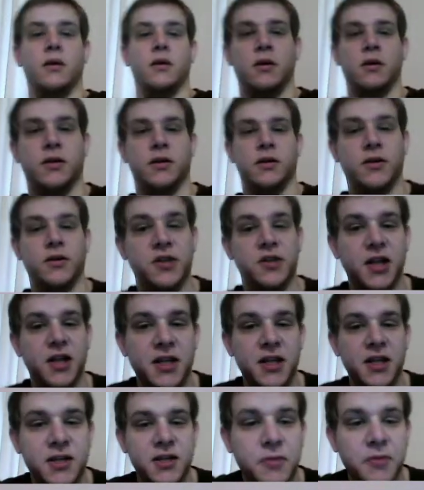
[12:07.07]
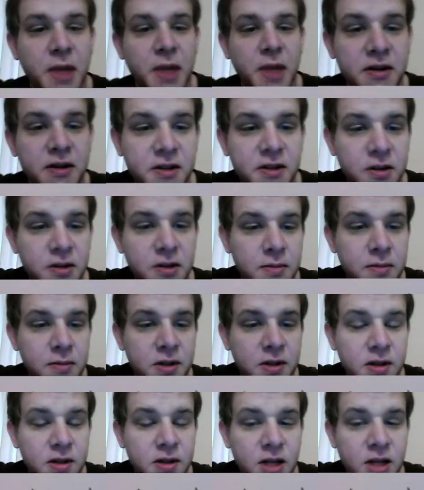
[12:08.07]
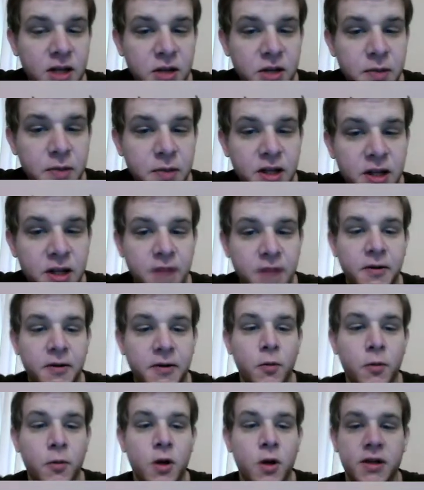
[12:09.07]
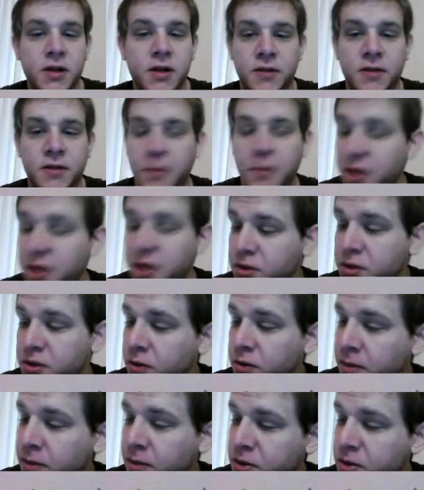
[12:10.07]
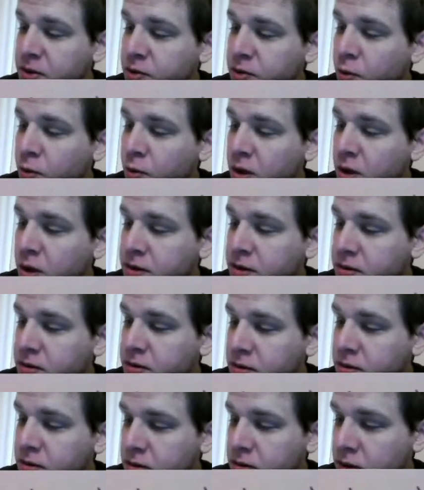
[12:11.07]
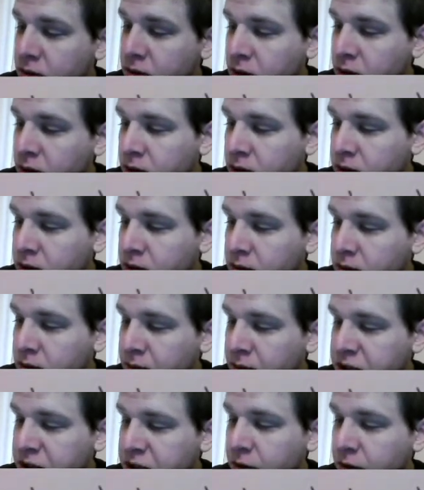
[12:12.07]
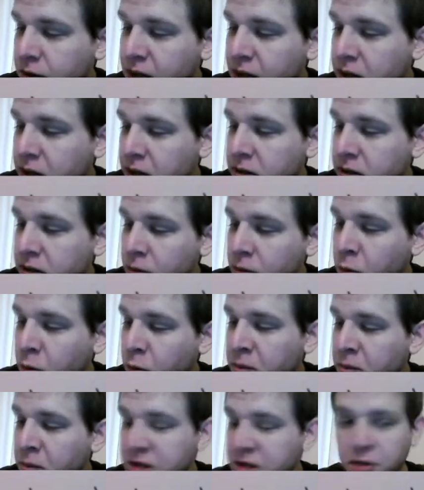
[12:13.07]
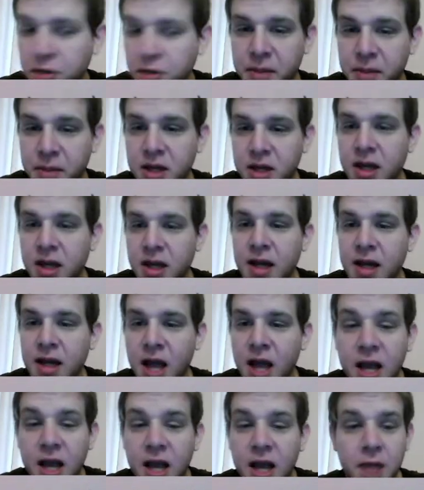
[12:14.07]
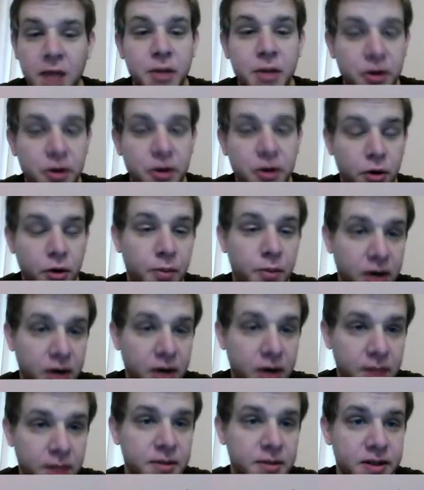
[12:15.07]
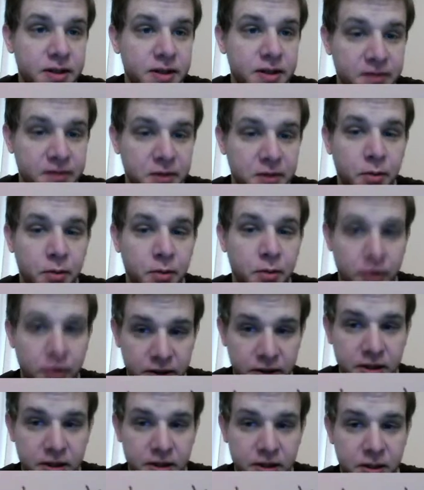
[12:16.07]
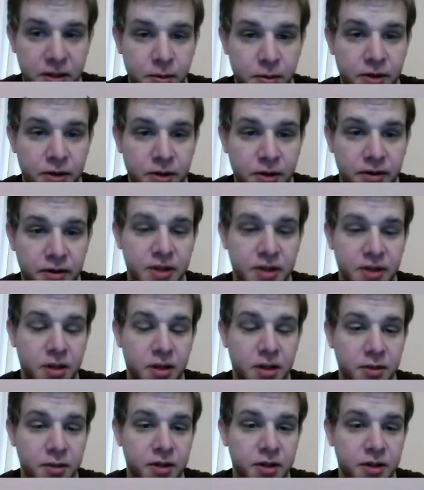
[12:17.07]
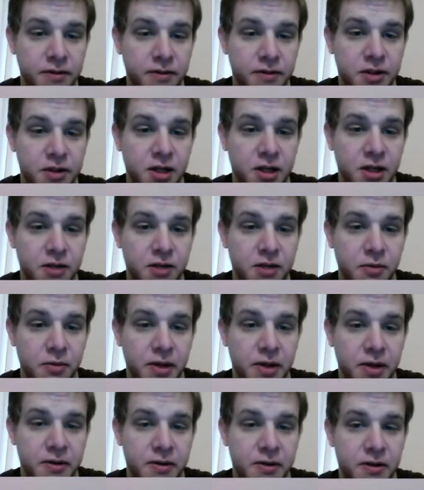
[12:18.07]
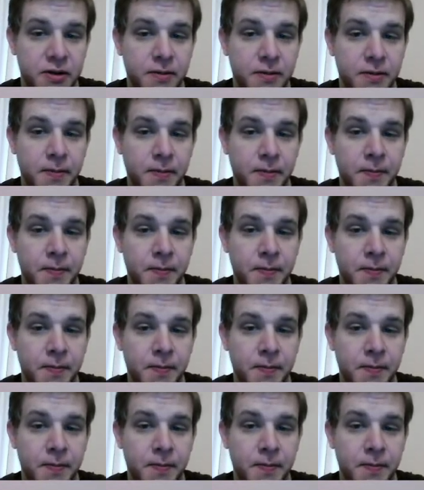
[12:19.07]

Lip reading: So the Chinese remainder theorem tells me that if I pick two numbers, one modulo A and one modulo B, and A and B are co-prime, this is very important as part of the assumptions of the Chinese remainder theorem,